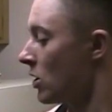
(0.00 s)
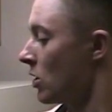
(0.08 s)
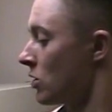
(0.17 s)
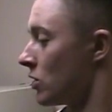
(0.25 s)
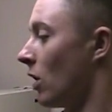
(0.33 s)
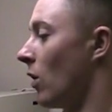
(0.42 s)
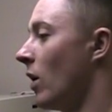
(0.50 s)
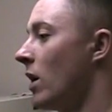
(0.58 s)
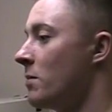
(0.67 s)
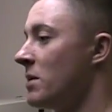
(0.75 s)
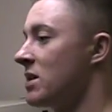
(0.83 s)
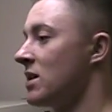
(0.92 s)
So
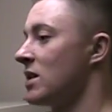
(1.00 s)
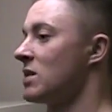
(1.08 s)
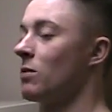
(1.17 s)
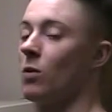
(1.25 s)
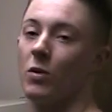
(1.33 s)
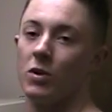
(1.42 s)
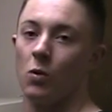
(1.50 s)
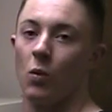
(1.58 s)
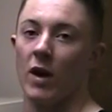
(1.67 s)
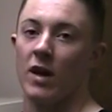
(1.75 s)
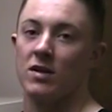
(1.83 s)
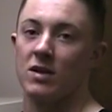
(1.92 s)
be sensible when you
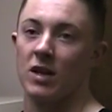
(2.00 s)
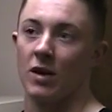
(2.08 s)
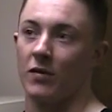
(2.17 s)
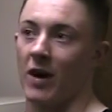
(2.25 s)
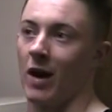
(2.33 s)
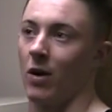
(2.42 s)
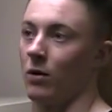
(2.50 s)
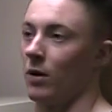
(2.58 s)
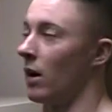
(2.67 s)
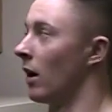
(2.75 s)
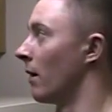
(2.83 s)
weigh stuff out.